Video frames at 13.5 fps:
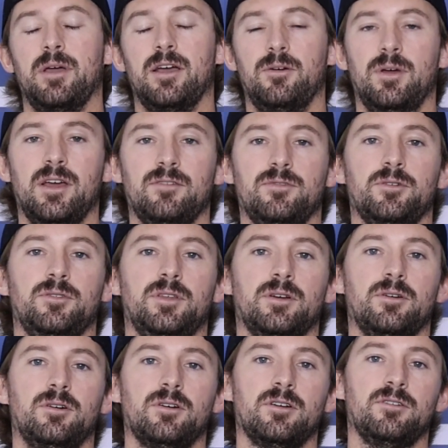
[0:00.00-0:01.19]
However,
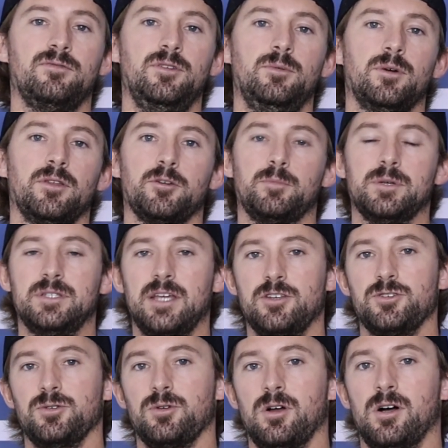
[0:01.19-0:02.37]
there are a few other
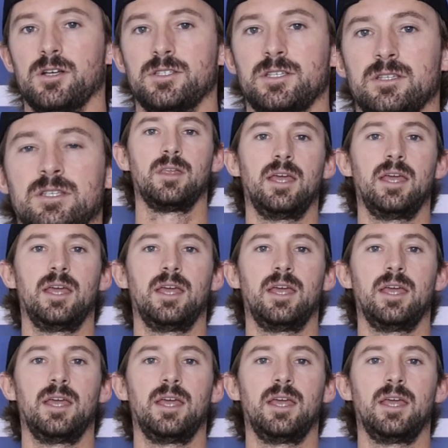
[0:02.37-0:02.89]
potential causes